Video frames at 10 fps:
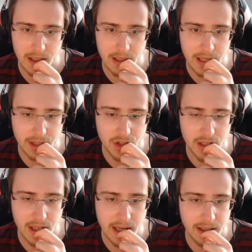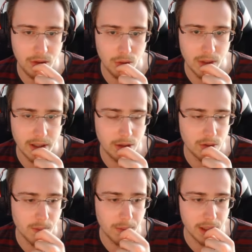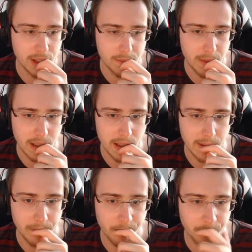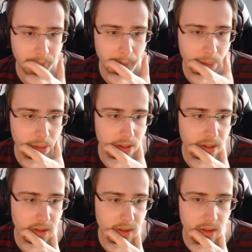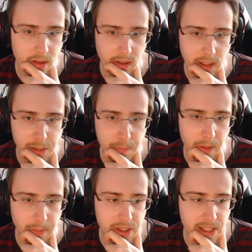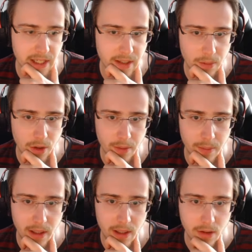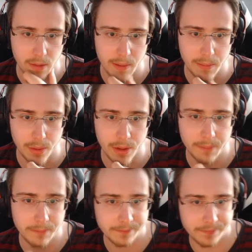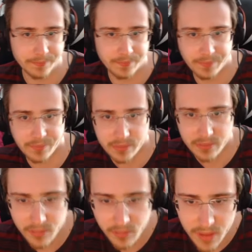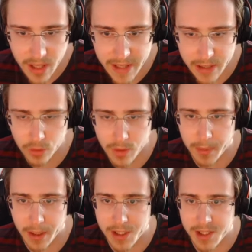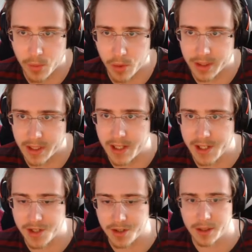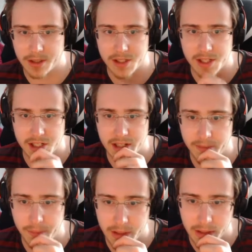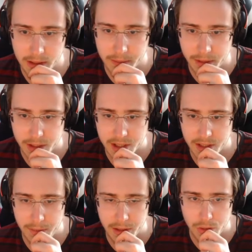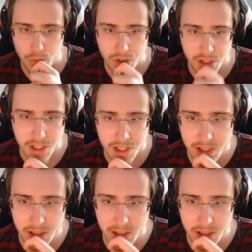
Actually, I need to I need to replace my. Let's pop this item on my on my boy. I need to replace the Mordekaiser because he's gonna be um he's gonna be a nuisance